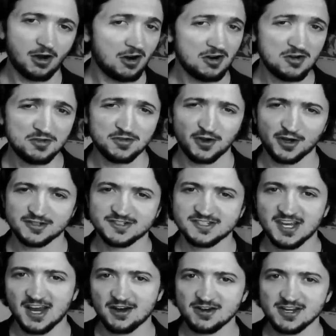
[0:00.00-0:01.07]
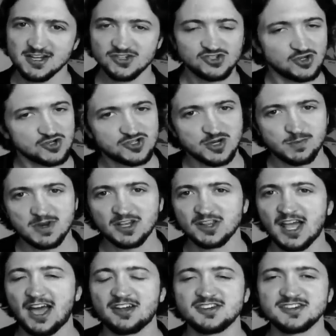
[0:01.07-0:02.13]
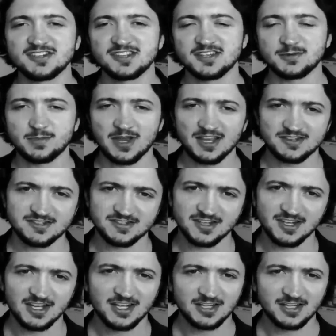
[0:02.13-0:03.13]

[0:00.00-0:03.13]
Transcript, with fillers: Are her thoughts scary? Should she be allowed into the debates?